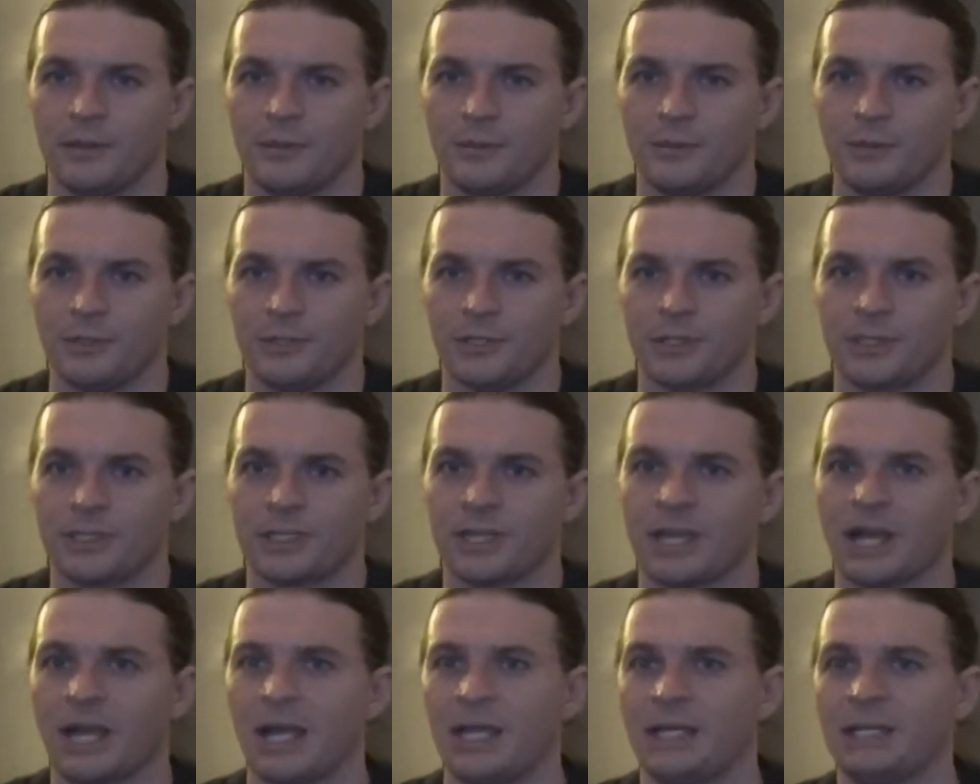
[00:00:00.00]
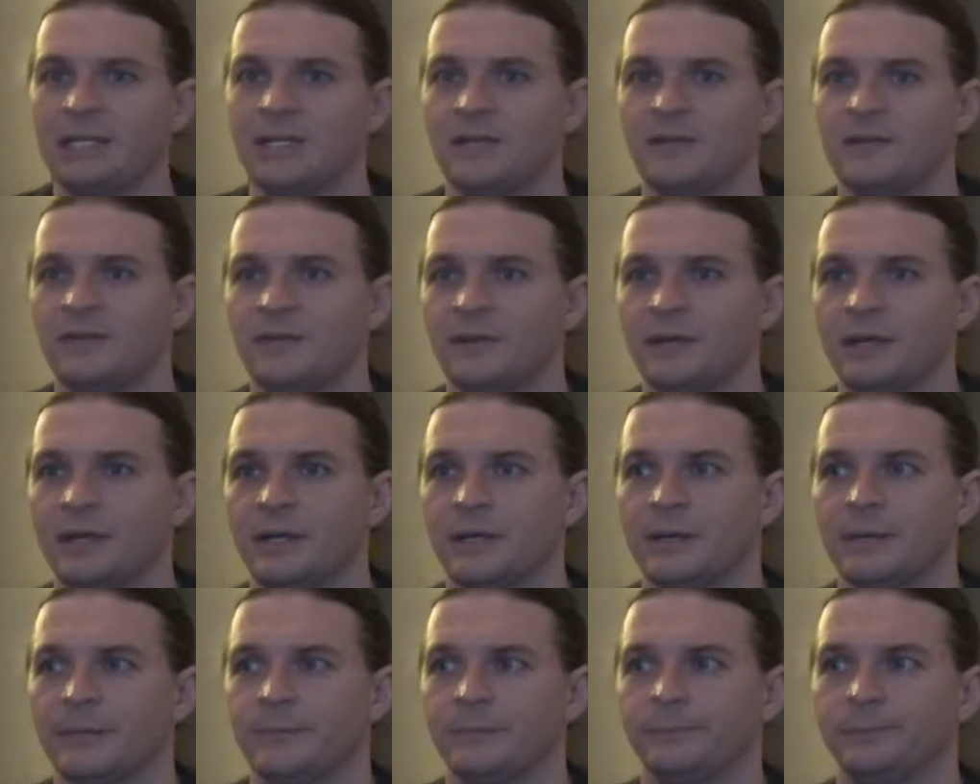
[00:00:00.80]
Which is kind of,
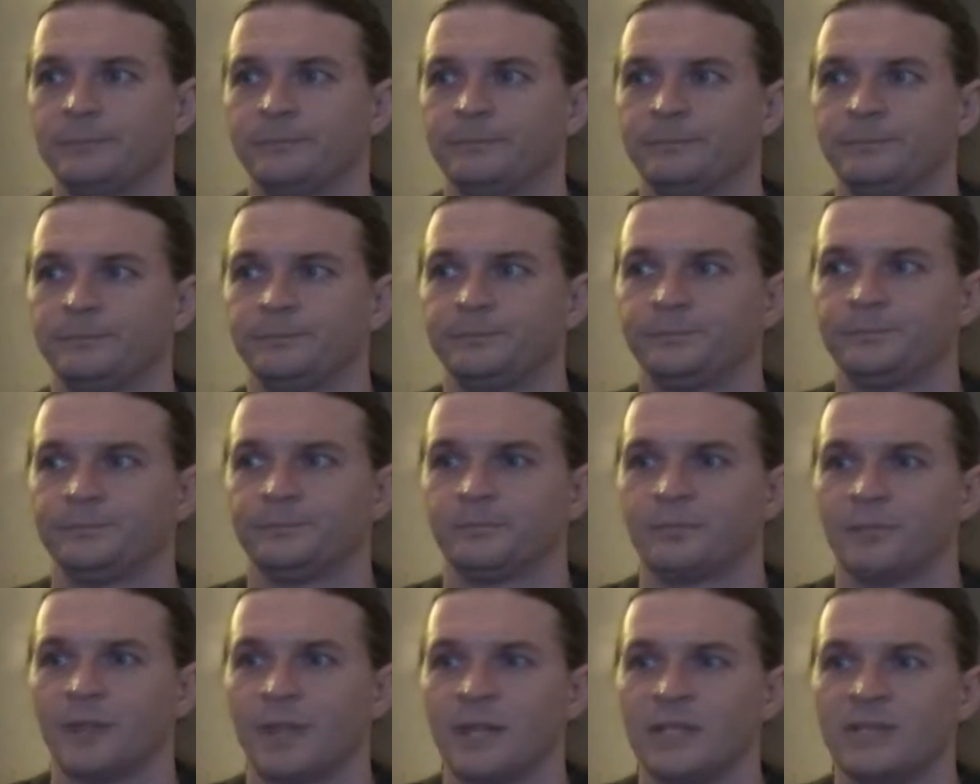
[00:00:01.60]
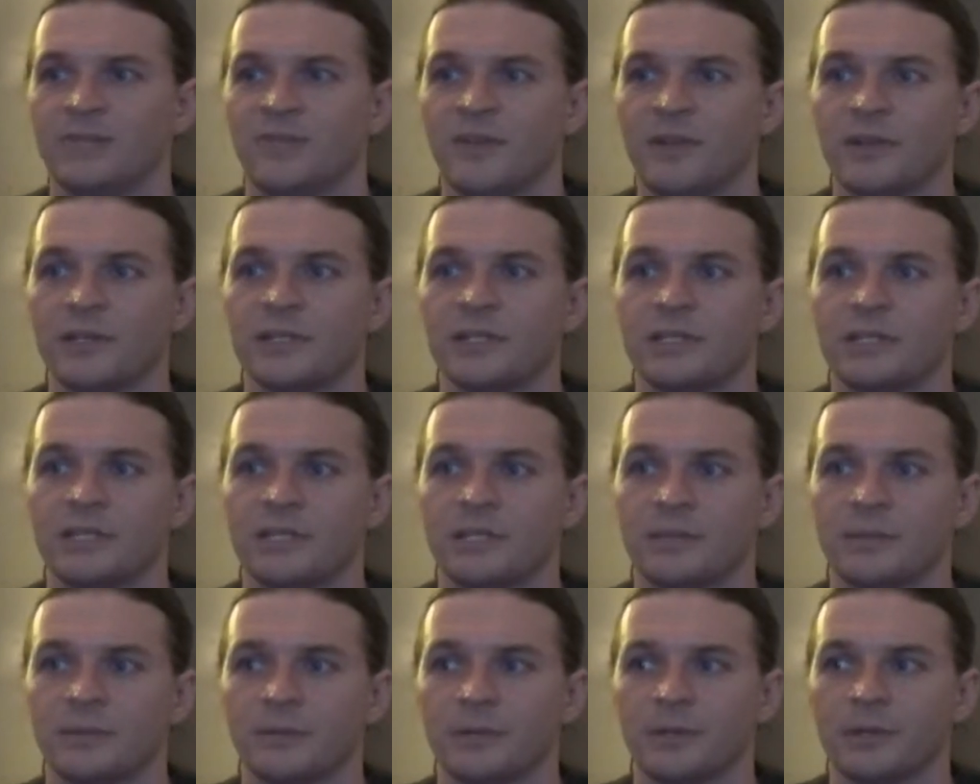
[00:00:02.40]
it's very
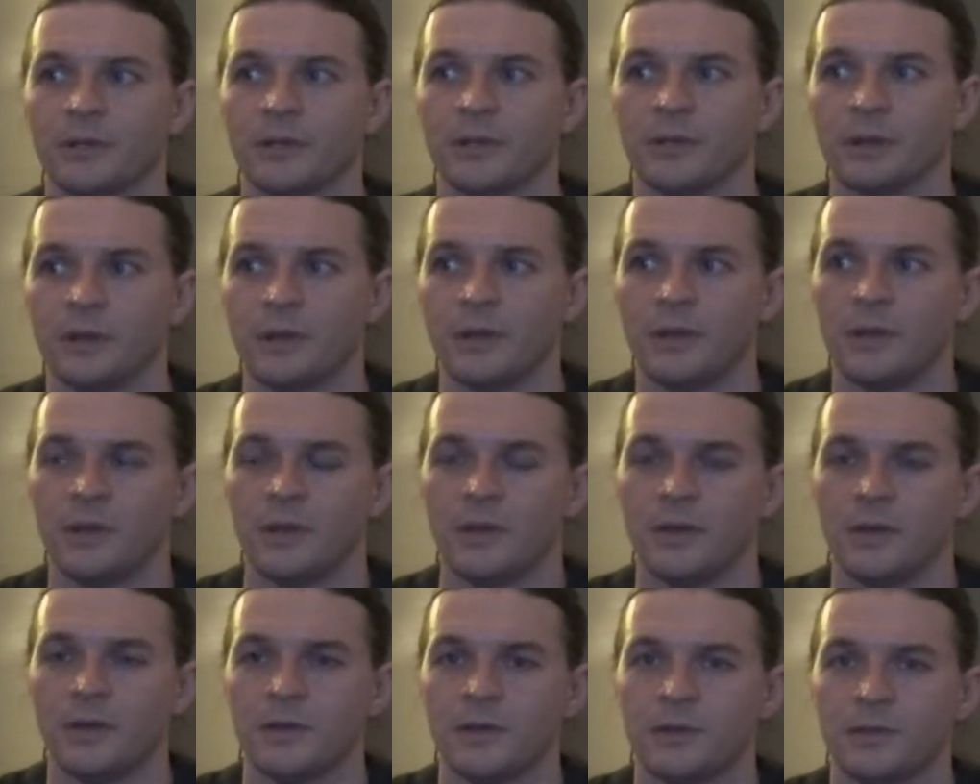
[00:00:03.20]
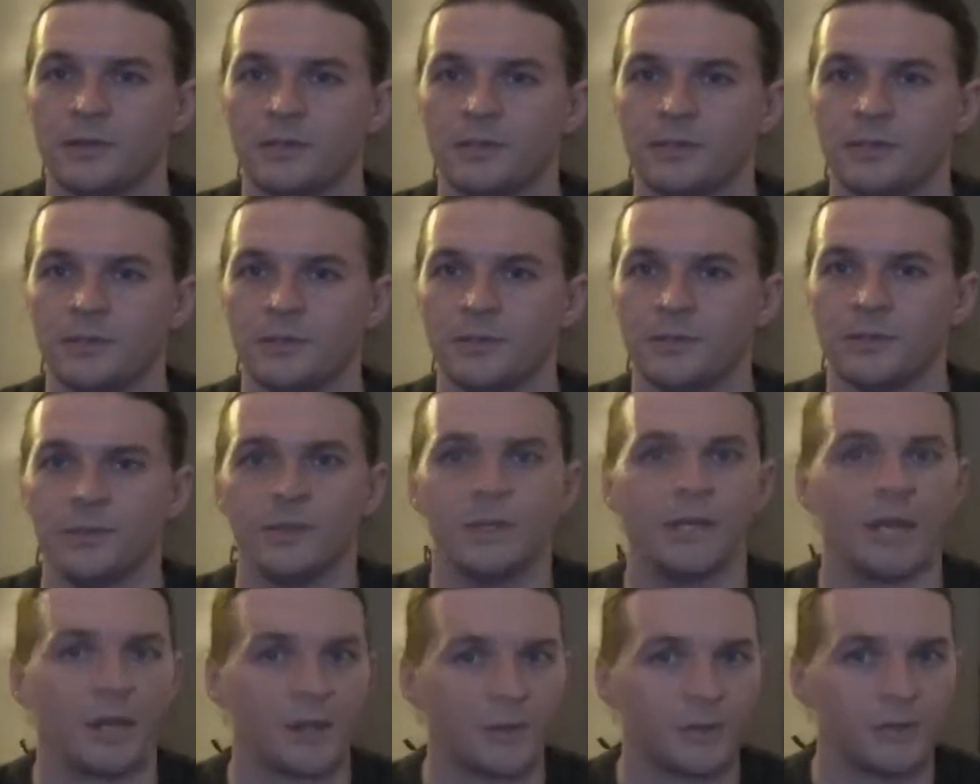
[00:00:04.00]
similar to
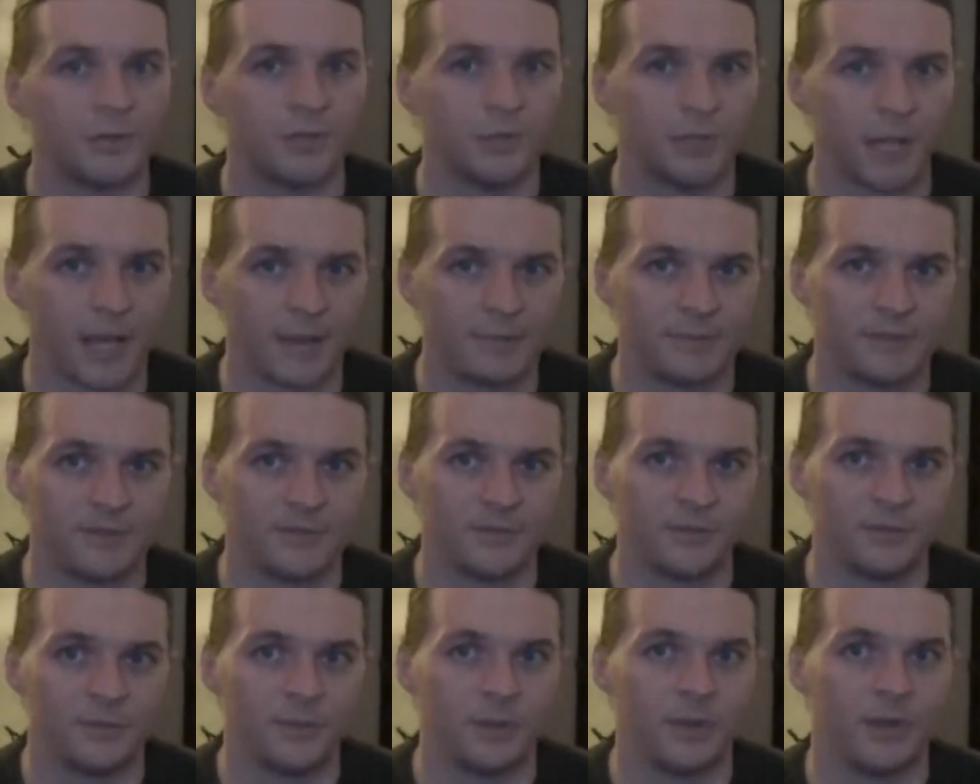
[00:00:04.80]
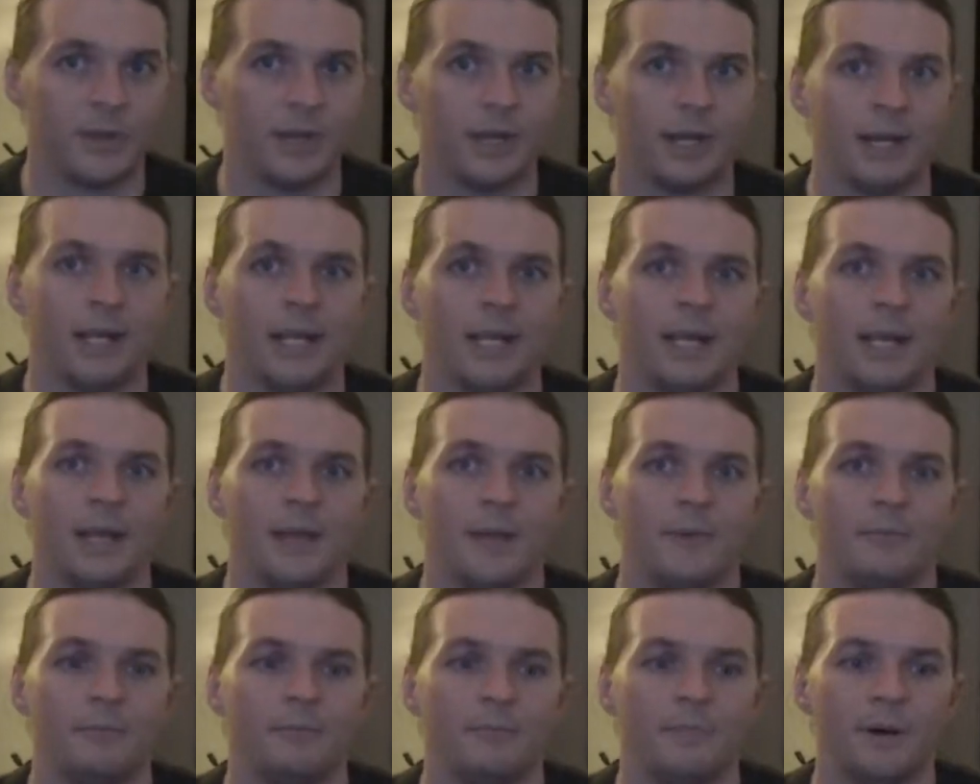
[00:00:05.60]
the other two types of spirit,
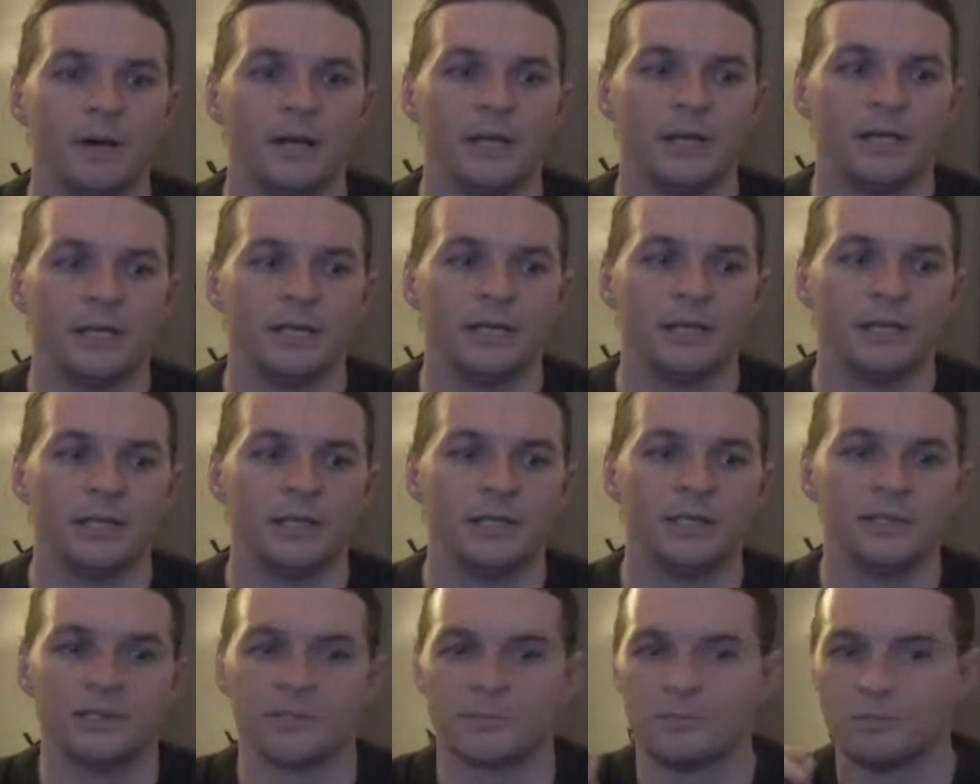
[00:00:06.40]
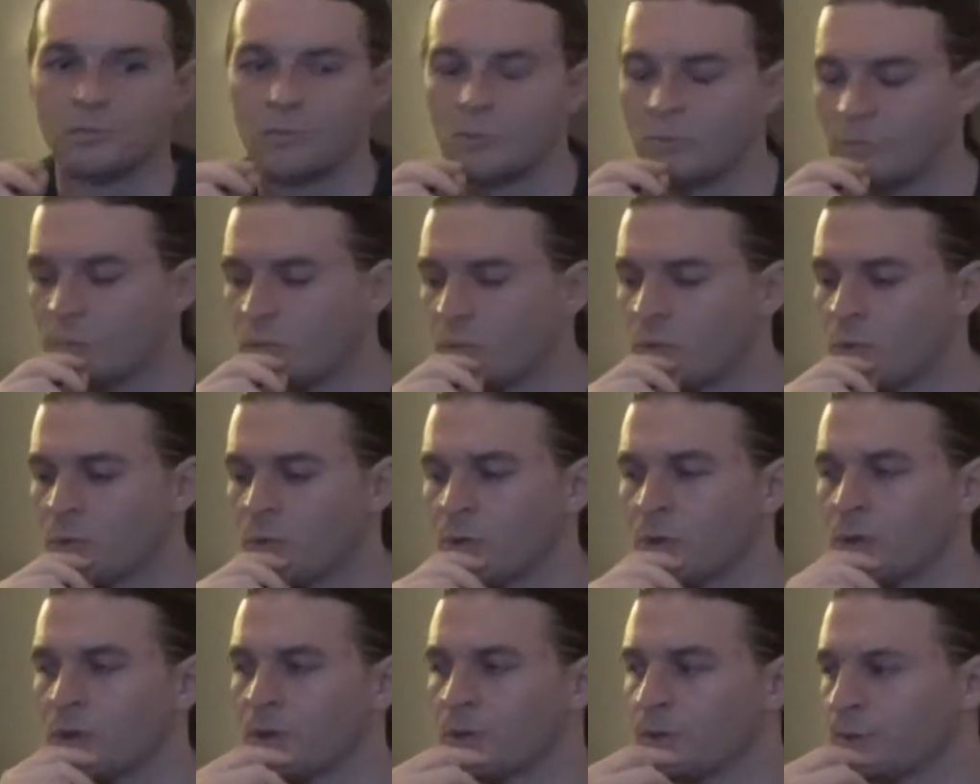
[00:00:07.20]
but it is
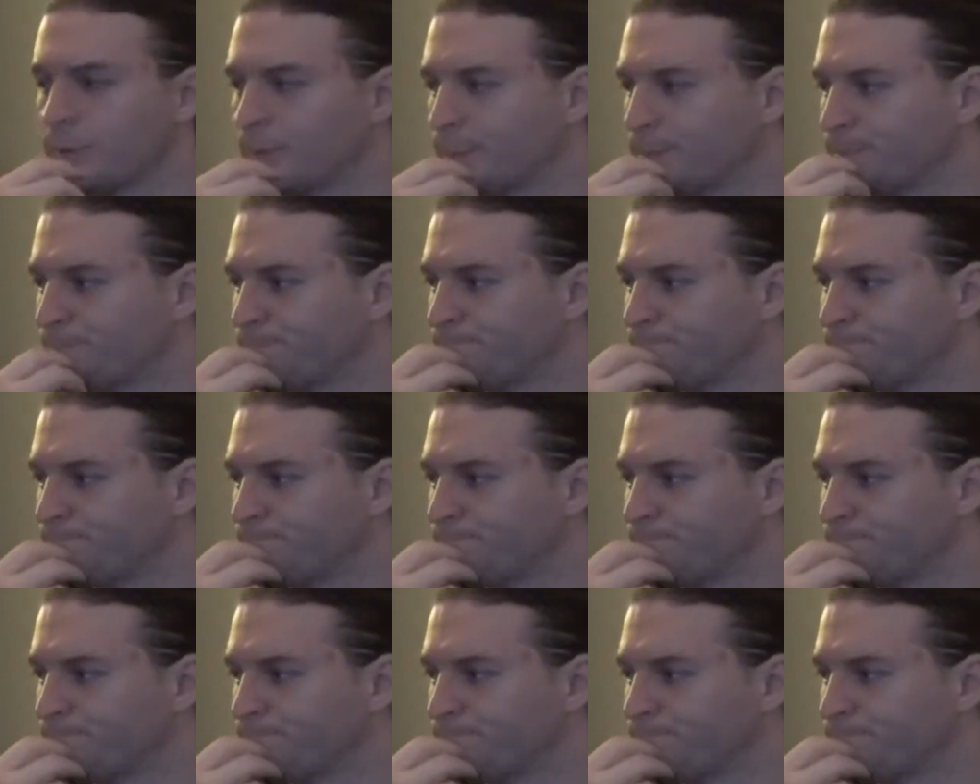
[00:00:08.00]
more,